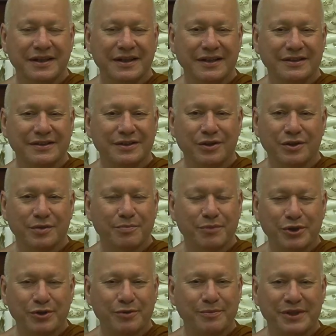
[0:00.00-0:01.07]
It's not a
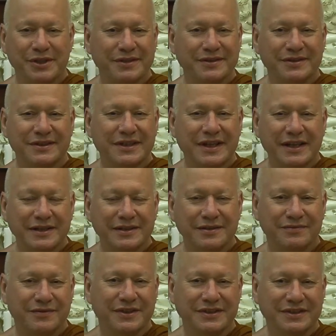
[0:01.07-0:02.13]
permanent state
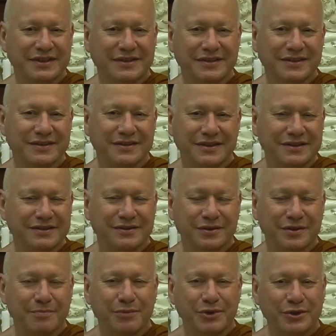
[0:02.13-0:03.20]
of existence. It's
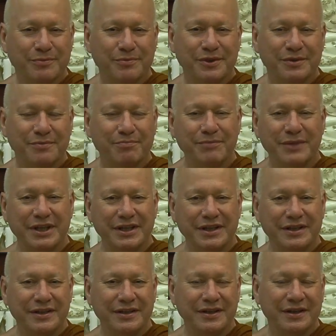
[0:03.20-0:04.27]
not a permanent
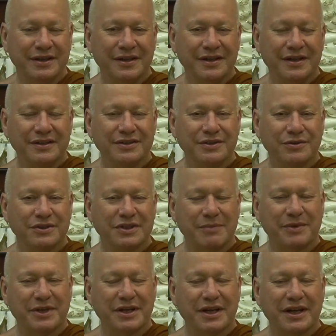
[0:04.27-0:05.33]
me. It's not
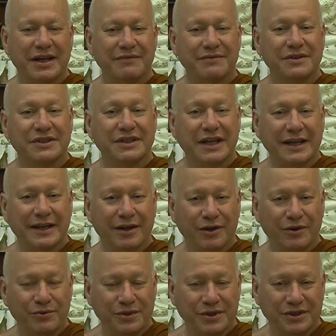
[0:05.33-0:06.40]
something I have to take
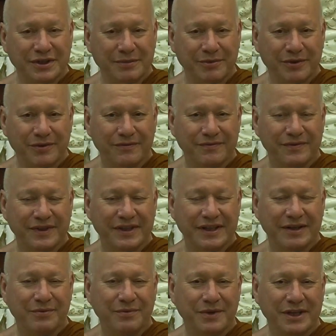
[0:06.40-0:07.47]
ownership of in
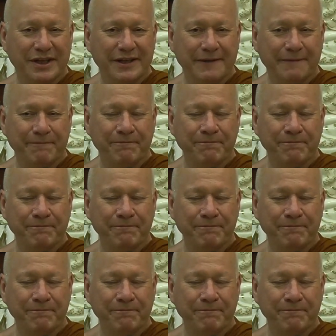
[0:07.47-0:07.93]
that way.